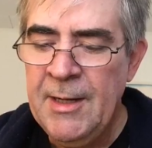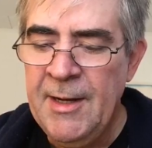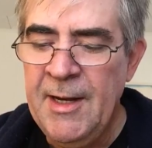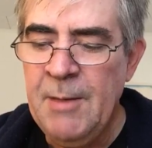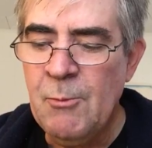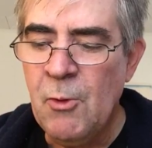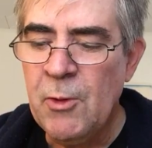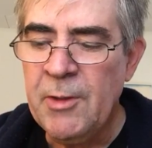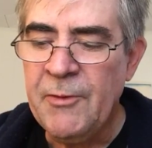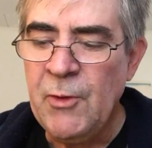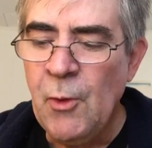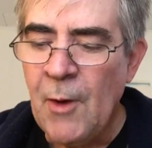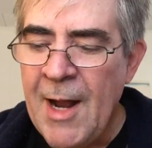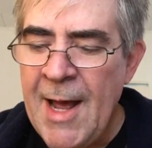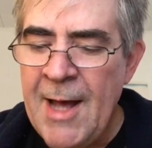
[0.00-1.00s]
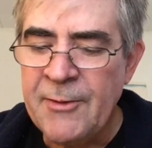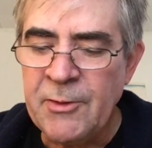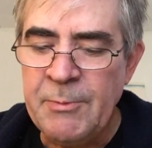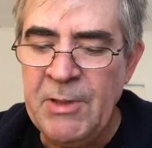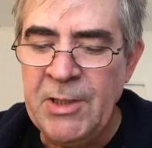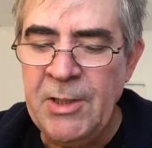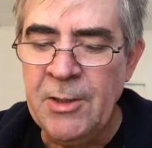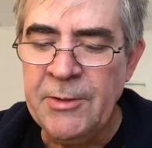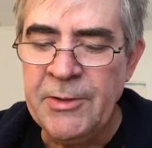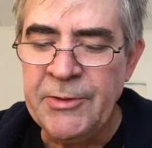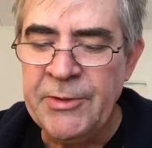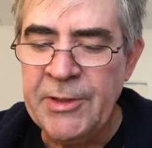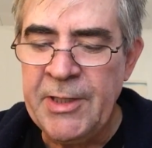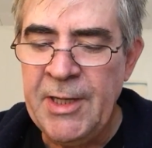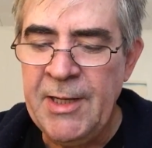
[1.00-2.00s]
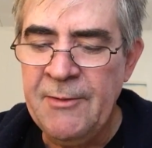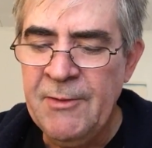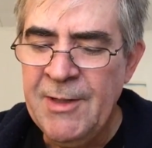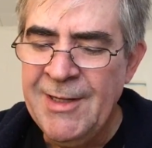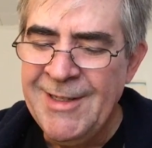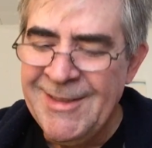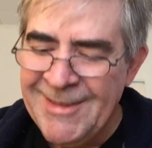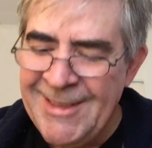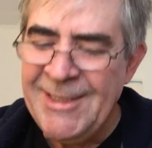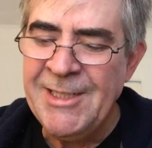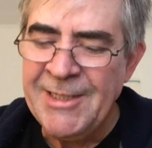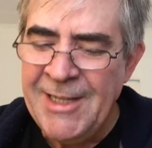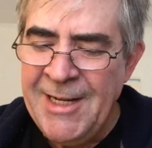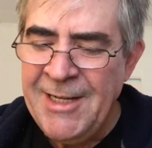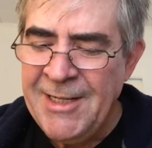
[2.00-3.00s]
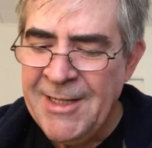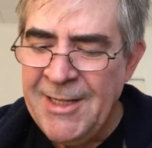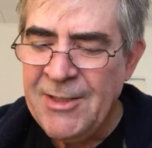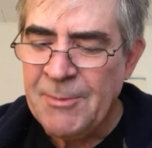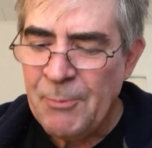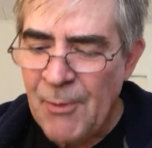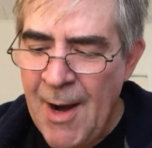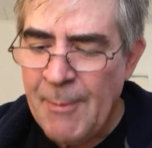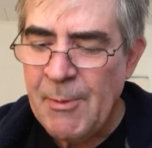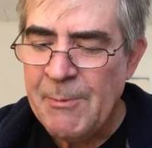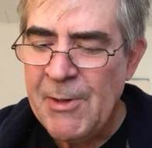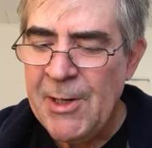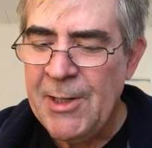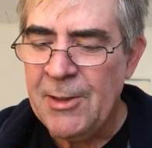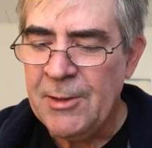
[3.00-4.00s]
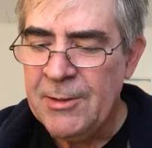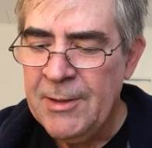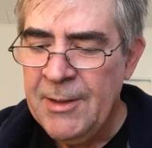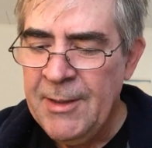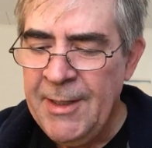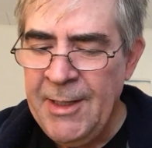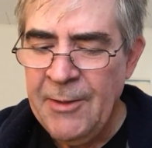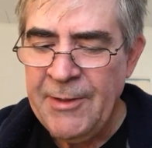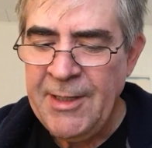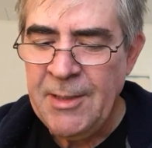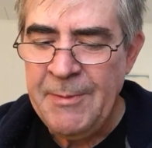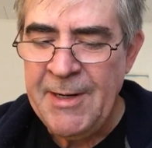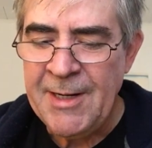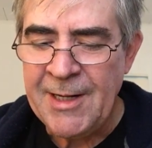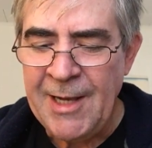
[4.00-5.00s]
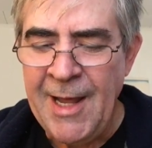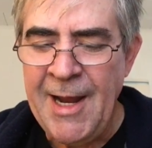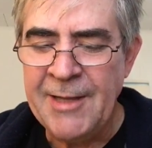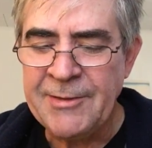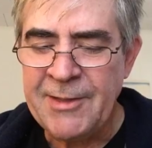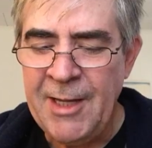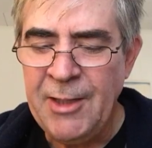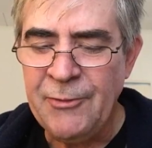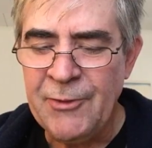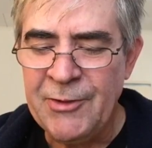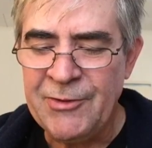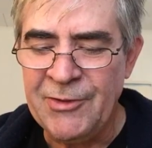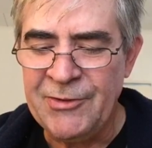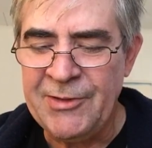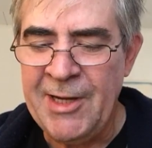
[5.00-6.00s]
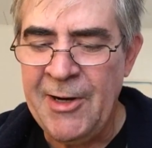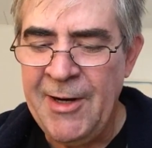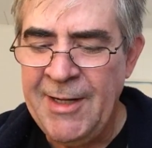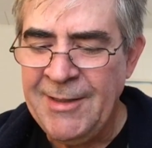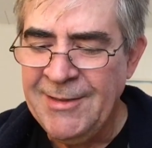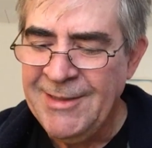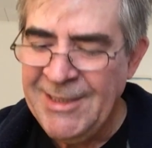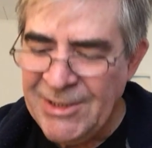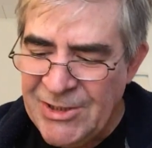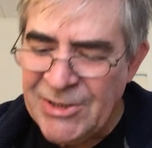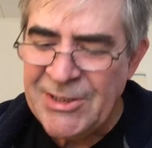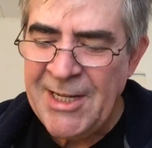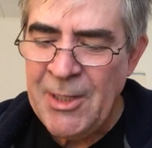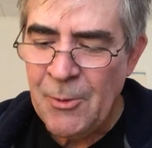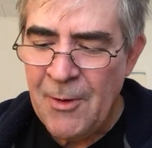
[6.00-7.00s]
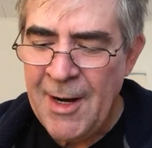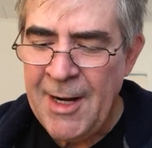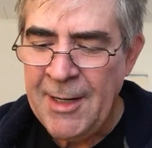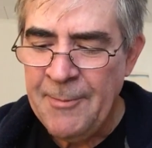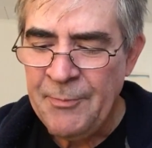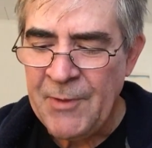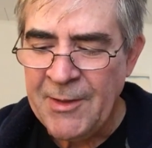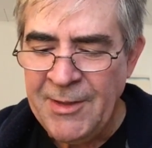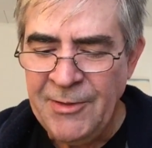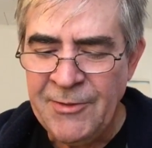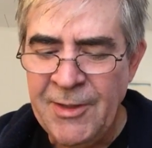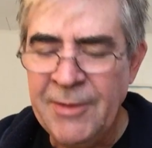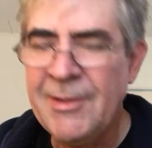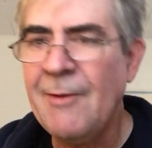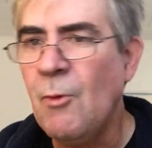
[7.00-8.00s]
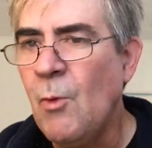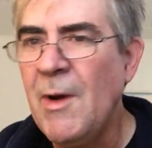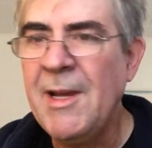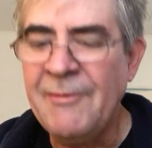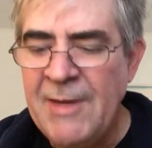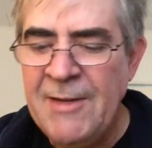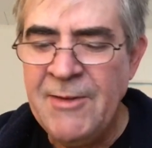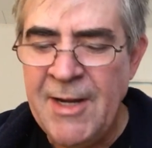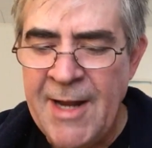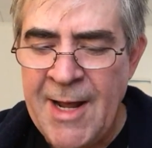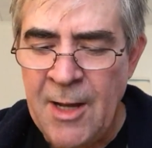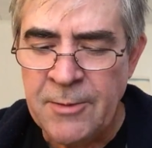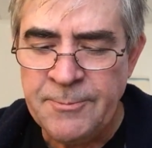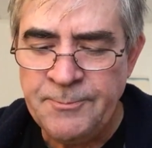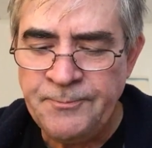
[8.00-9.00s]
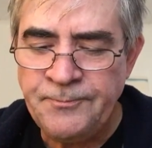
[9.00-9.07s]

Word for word: Any more than if you or to be killed in this here cave. That young Indian needs a proper burial. He don't need to be in a glass case for us to stare at. It just ain't right, and these things have a way of evening out.